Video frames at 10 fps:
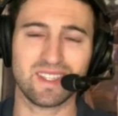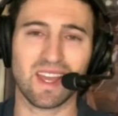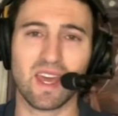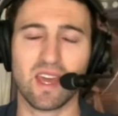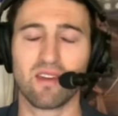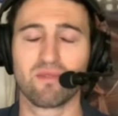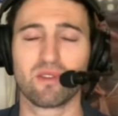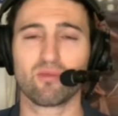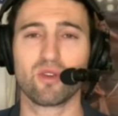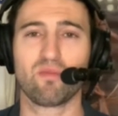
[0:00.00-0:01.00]
the king of the
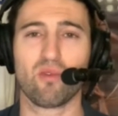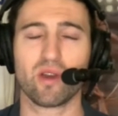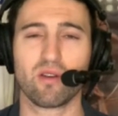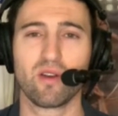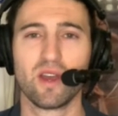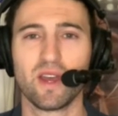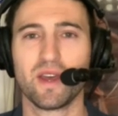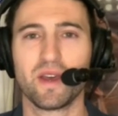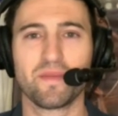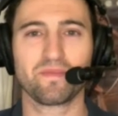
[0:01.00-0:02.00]
three-pointer.
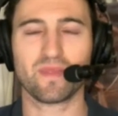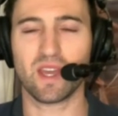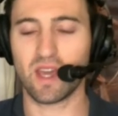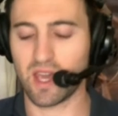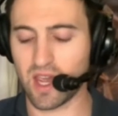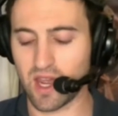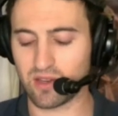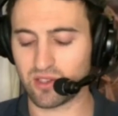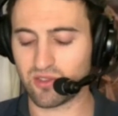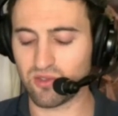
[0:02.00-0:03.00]
And
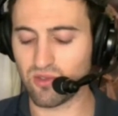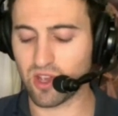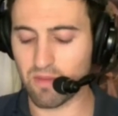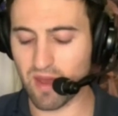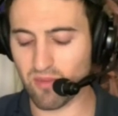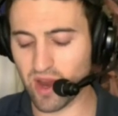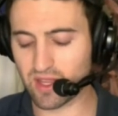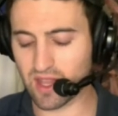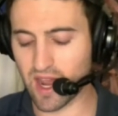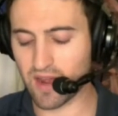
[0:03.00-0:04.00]
to commemorate
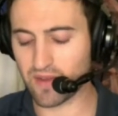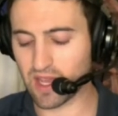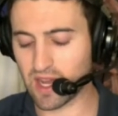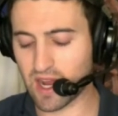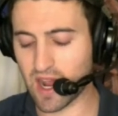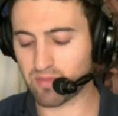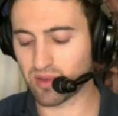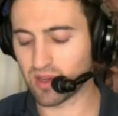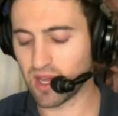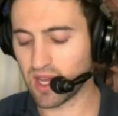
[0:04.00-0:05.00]
that, again, it
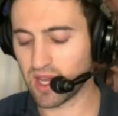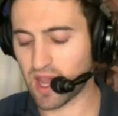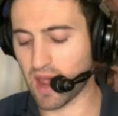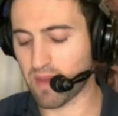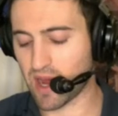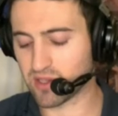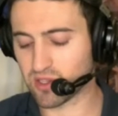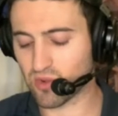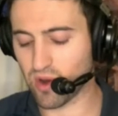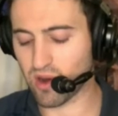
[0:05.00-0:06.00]
happened at Madison
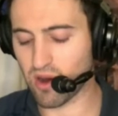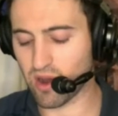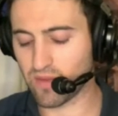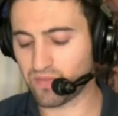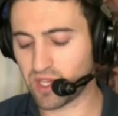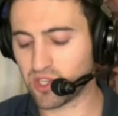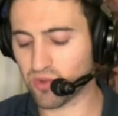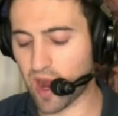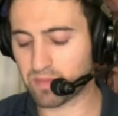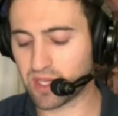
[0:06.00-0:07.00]
Square Garden. He
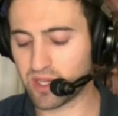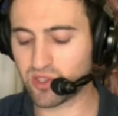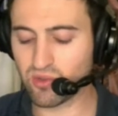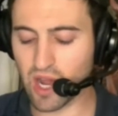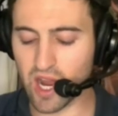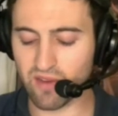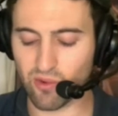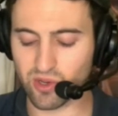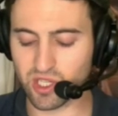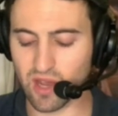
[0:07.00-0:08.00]
dropped the two nine
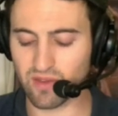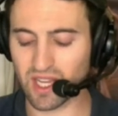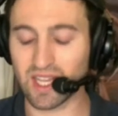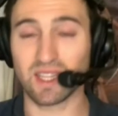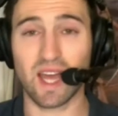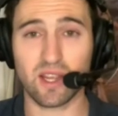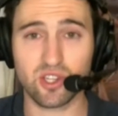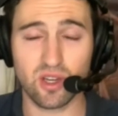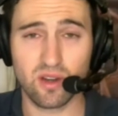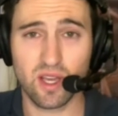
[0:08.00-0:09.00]
four seven
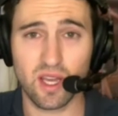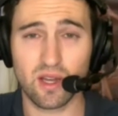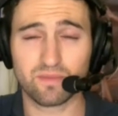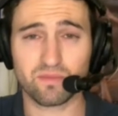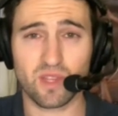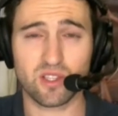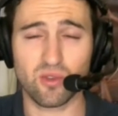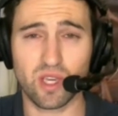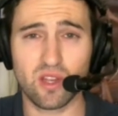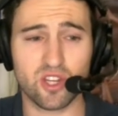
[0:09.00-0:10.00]
collection. So
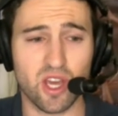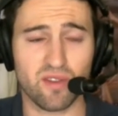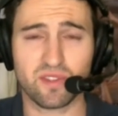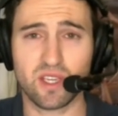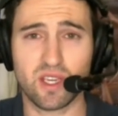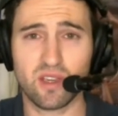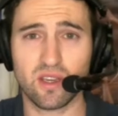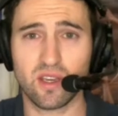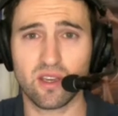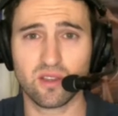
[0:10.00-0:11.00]
each N F T
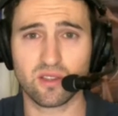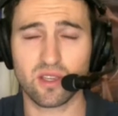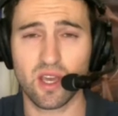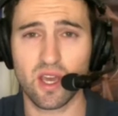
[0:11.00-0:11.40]
is